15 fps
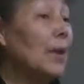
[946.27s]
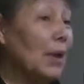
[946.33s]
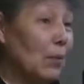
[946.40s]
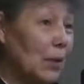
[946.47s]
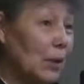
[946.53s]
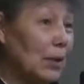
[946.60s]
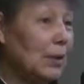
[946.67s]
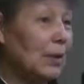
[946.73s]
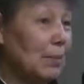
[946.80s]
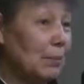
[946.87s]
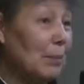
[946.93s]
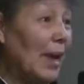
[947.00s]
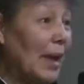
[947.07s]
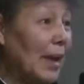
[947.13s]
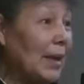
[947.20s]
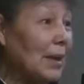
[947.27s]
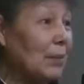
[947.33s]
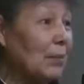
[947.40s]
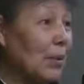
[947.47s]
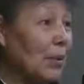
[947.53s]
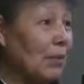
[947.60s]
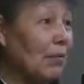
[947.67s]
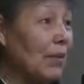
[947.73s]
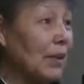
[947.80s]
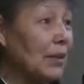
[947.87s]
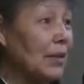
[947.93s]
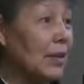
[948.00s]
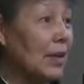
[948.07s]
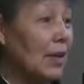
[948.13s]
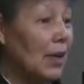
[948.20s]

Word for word: will make it perfect.